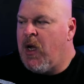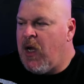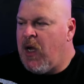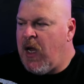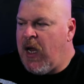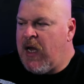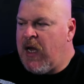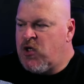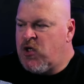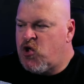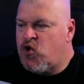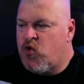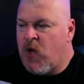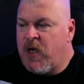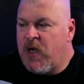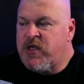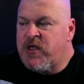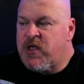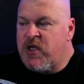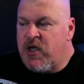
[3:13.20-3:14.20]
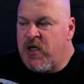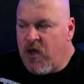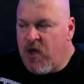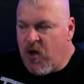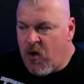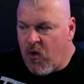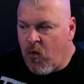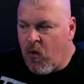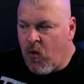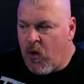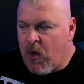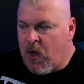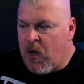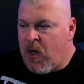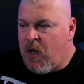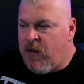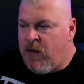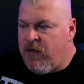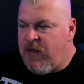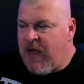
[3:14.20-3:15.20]
entrust you
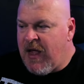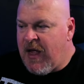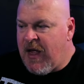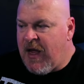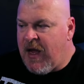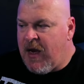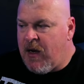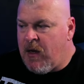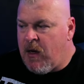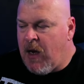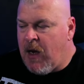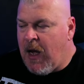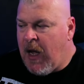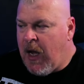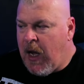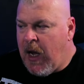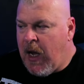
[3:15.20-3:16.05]
then